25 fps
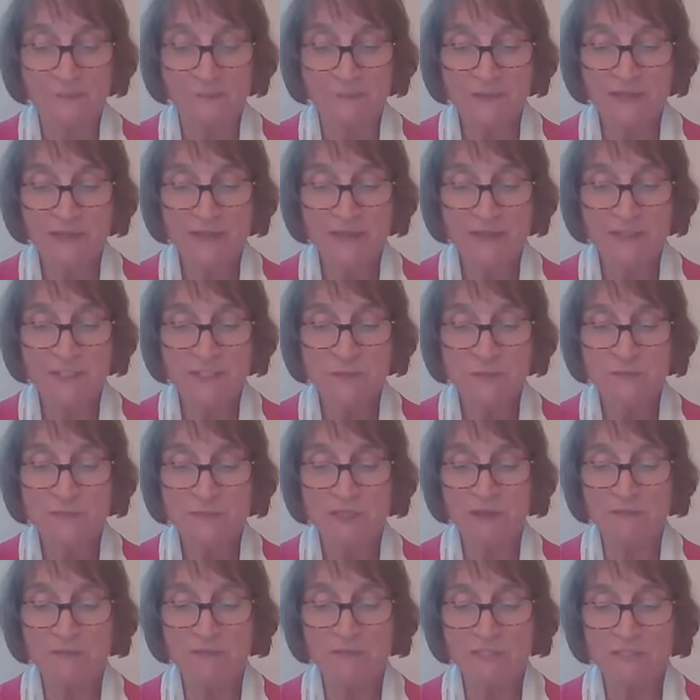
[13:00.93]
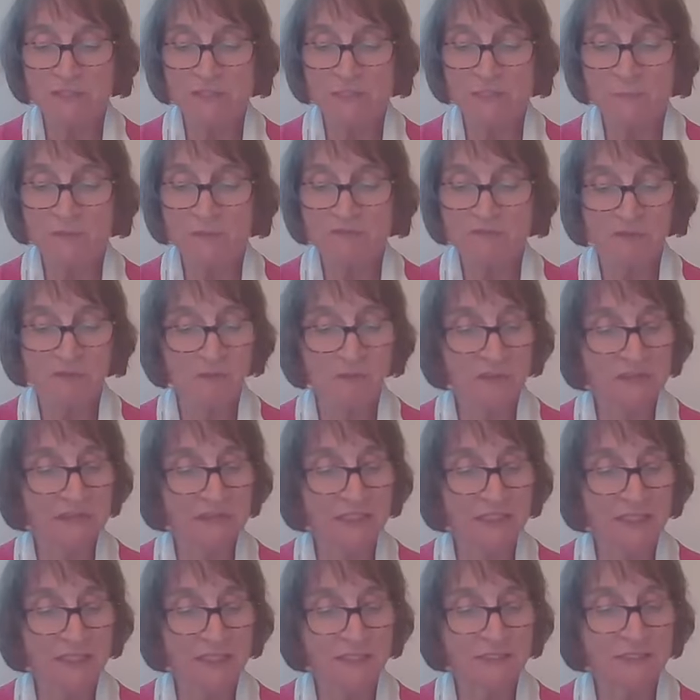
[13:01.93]
Let peace be on the tip of
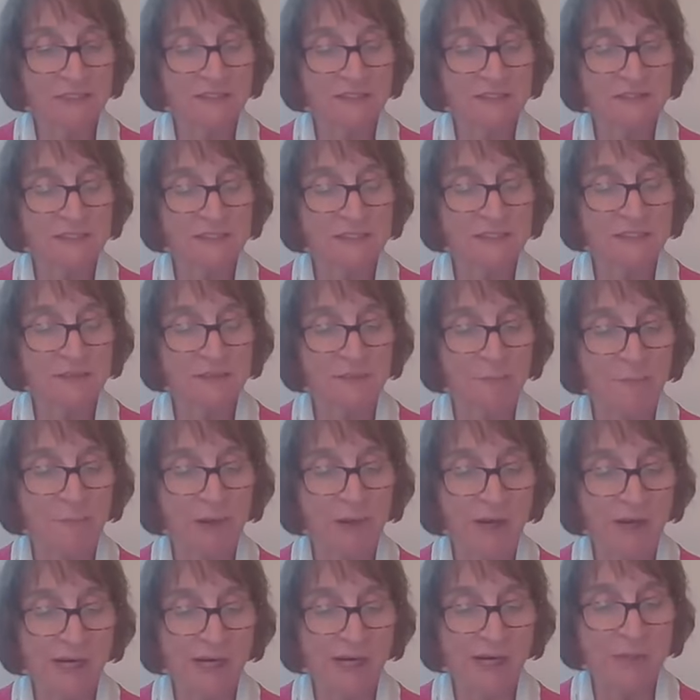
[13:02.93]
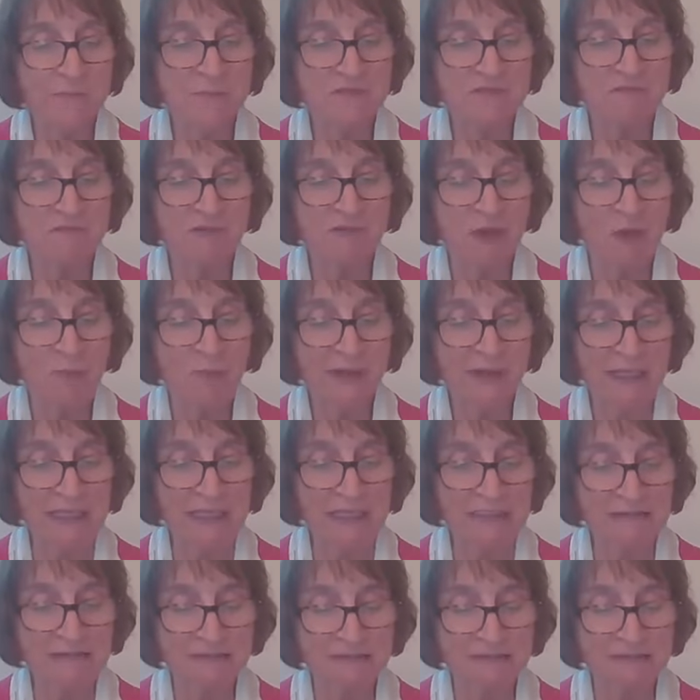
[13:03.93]
our tongues and in the palms of our